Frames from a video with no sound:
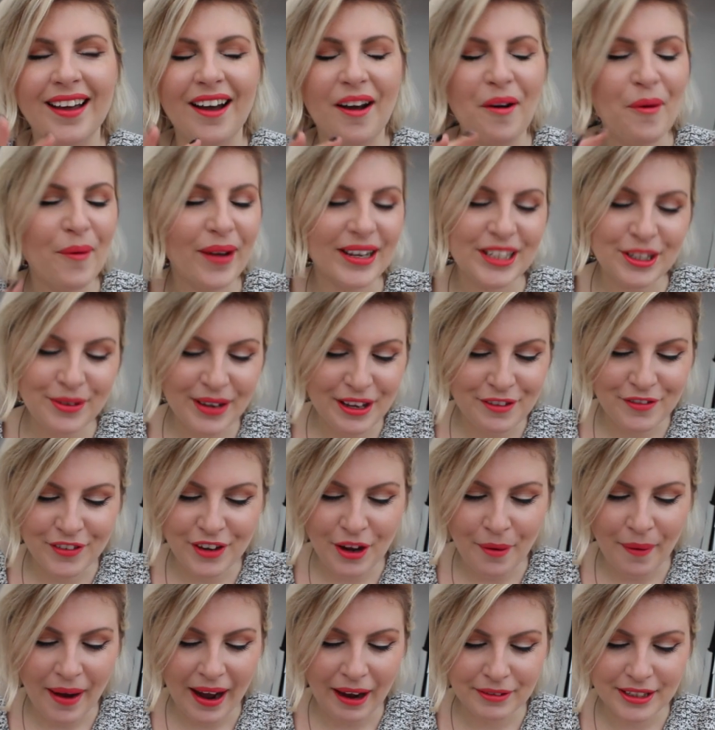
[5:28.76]
oh, I don't even
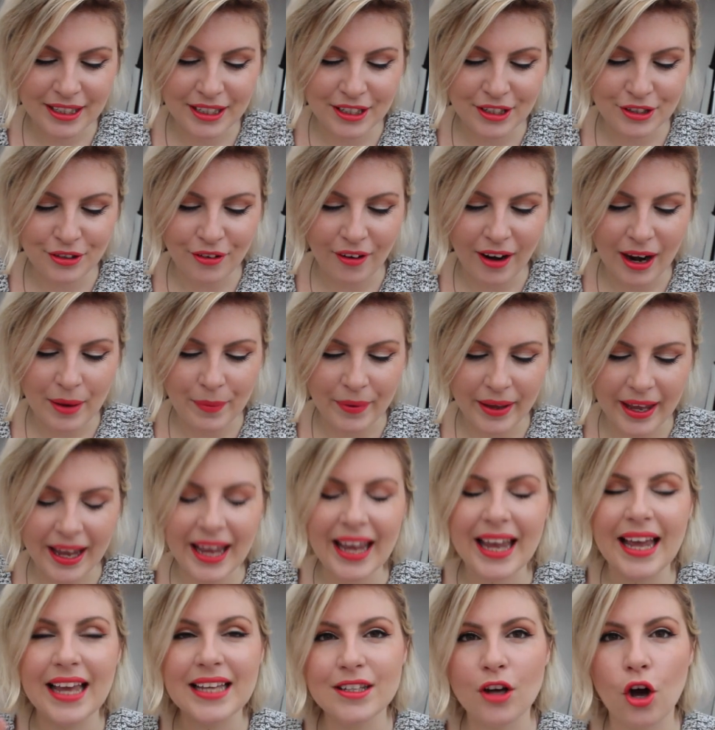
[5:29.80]
know how to describe it.
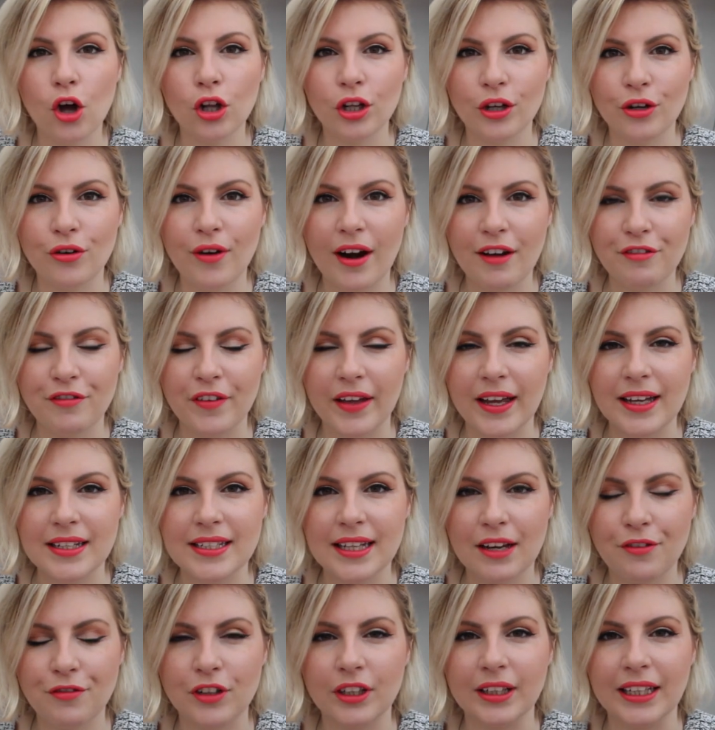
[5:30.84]
It is holographic,
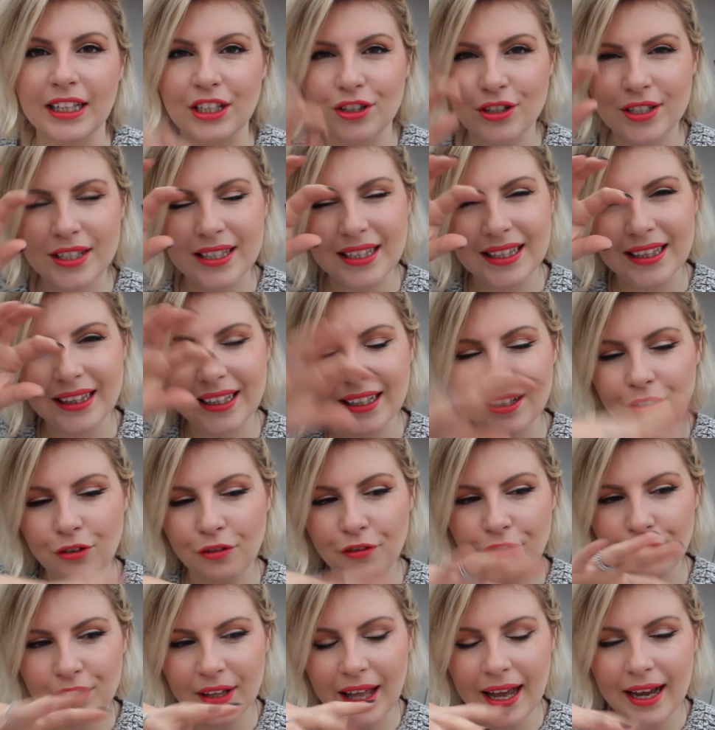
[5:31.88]
definitely, just little
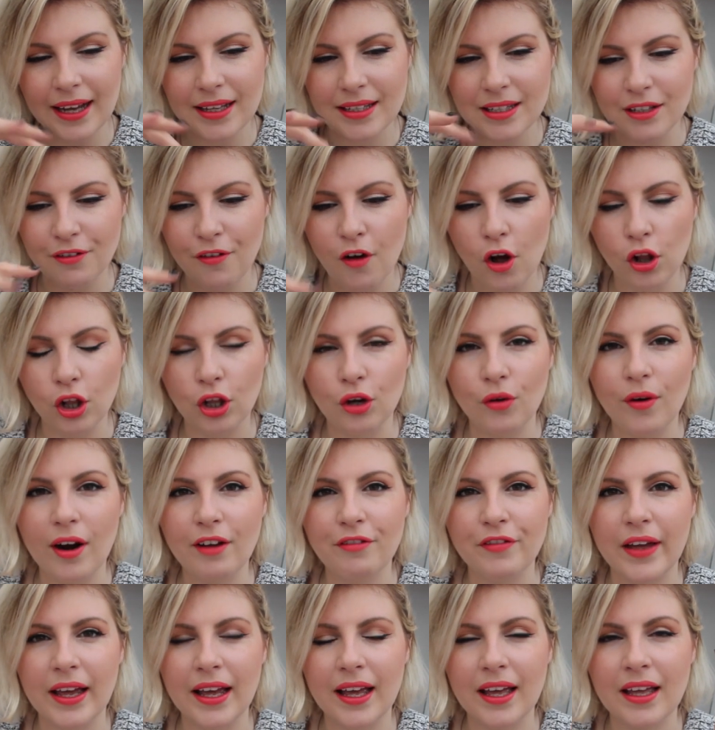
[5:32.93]
flecks of
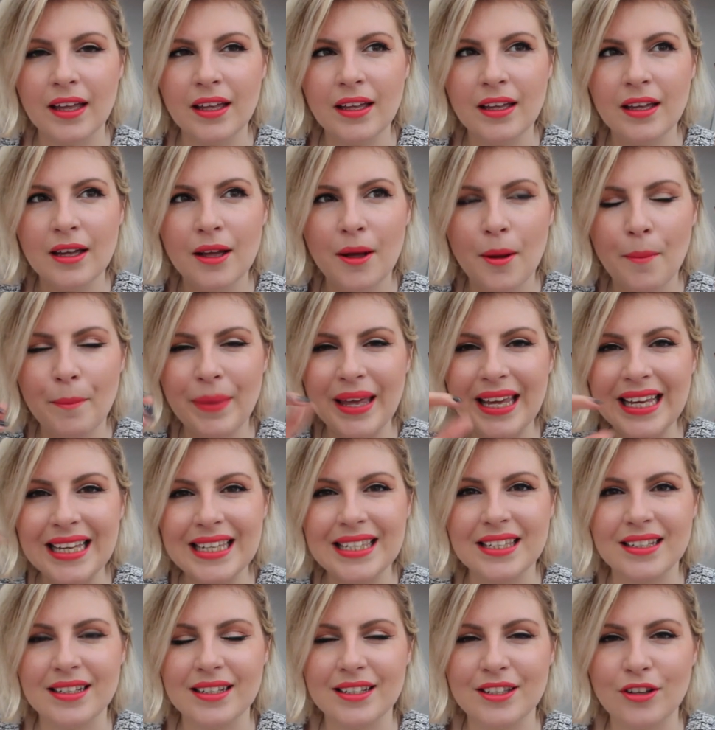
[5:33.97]
holographic
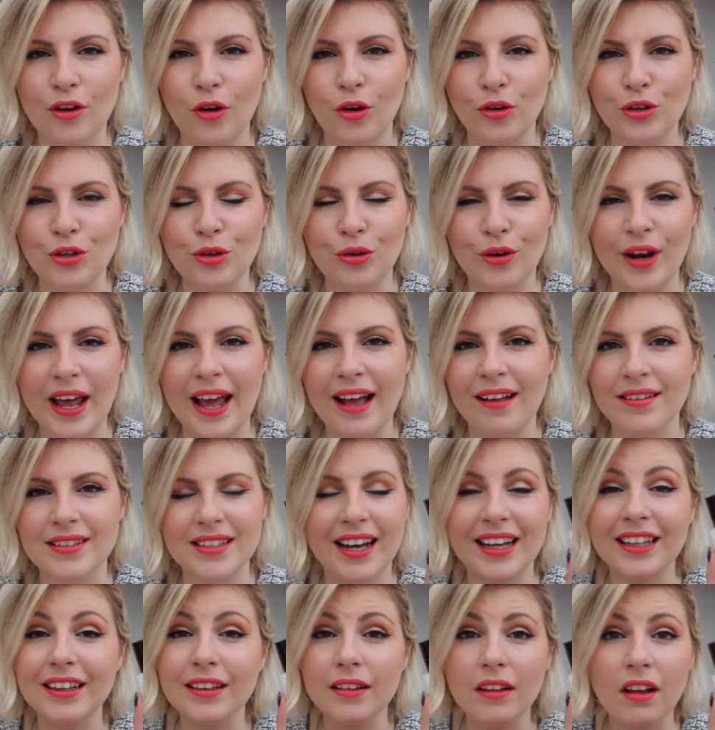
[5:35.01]
pieces on your nails.
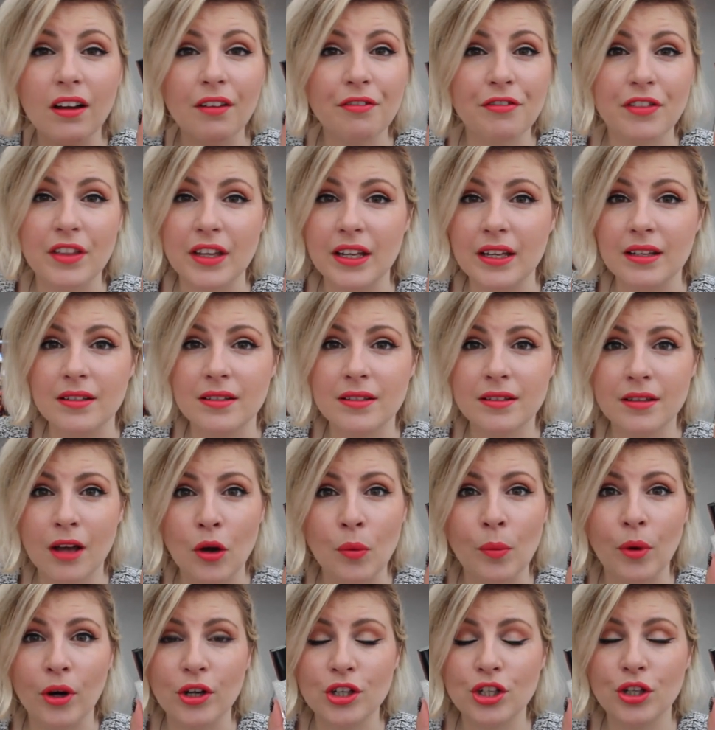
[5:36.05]
I love these
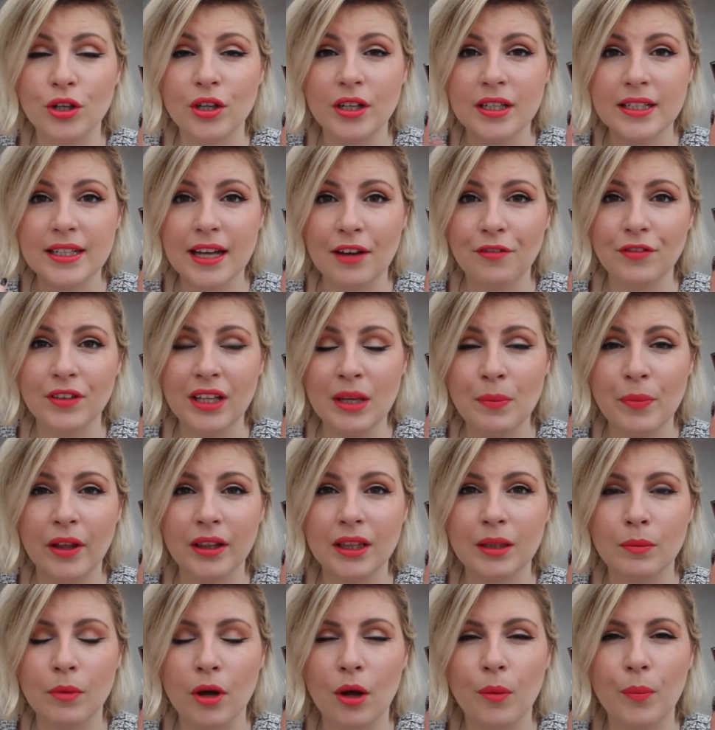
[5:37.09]
so much. You can definitely
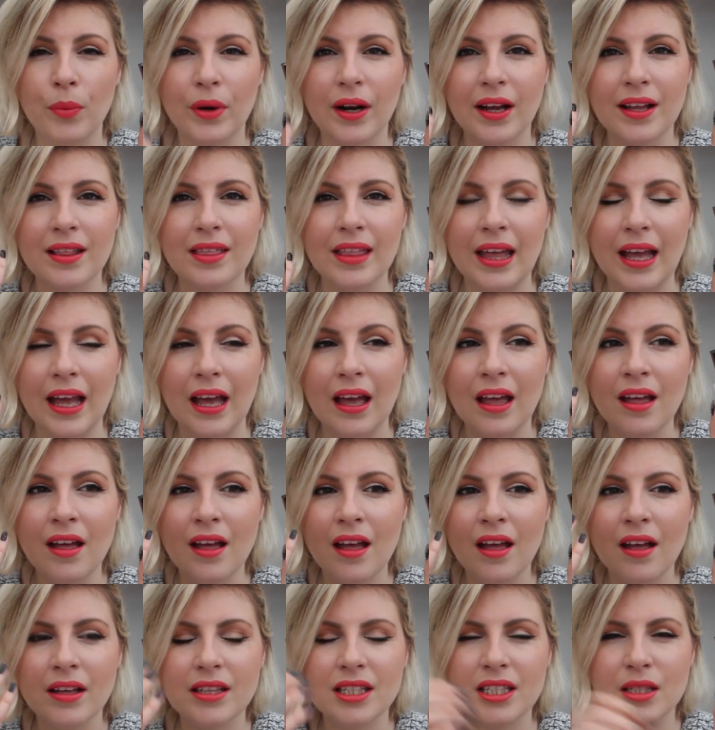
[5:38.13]
build them up, but I think
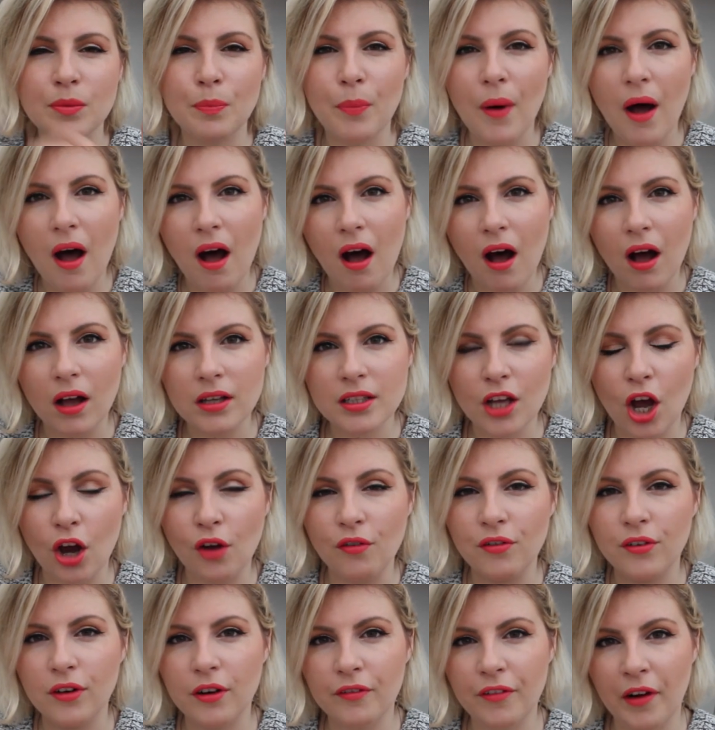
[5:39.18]
sparse
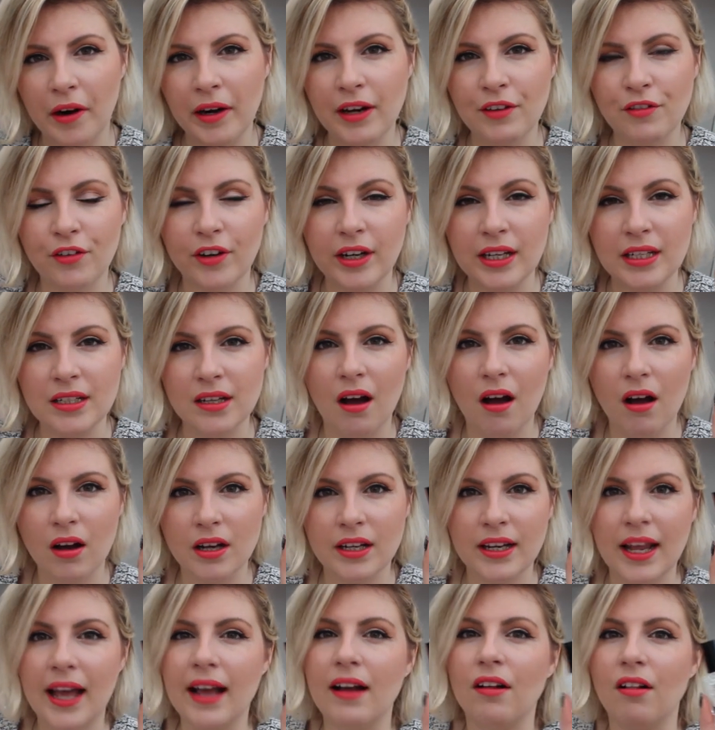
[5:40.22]
over a very, very
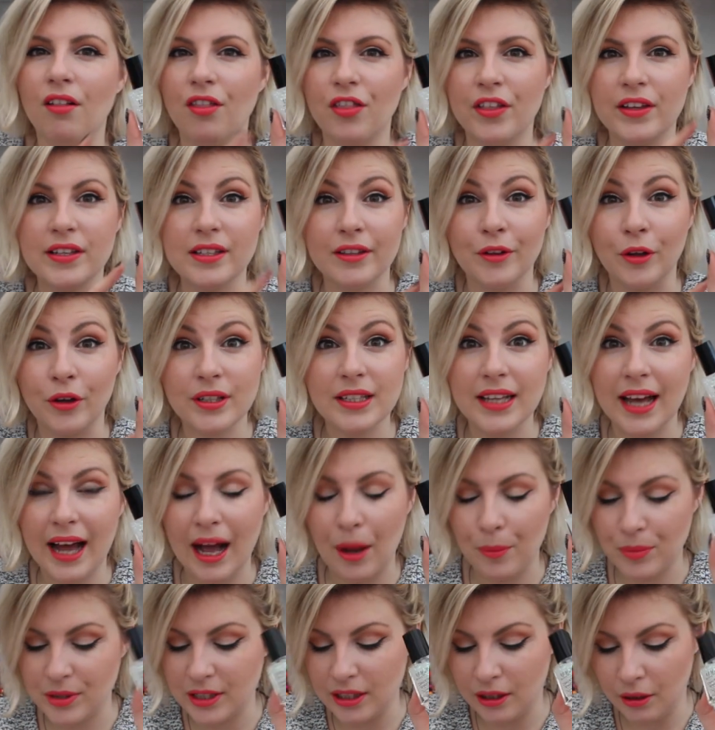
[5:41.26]
dark nail, this looks
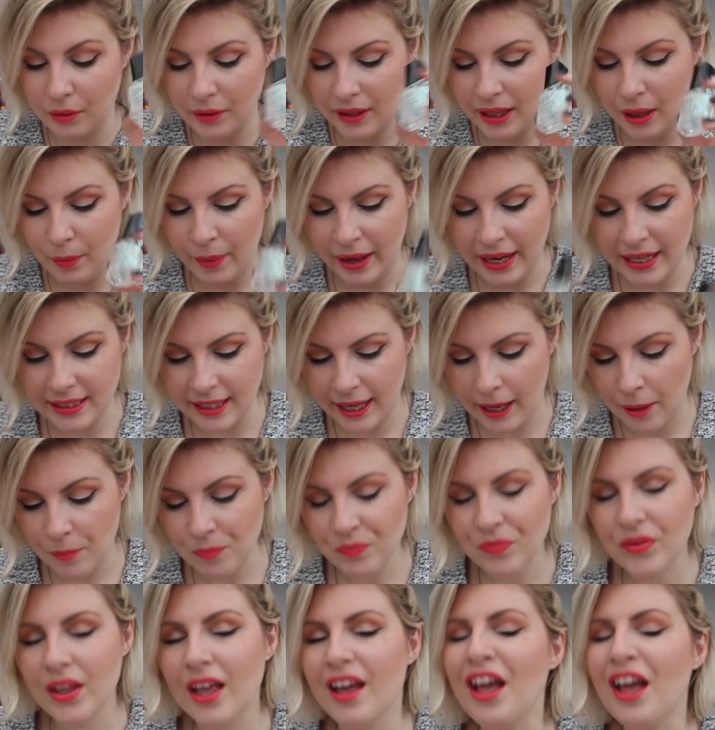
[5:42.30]
absolutely amazing.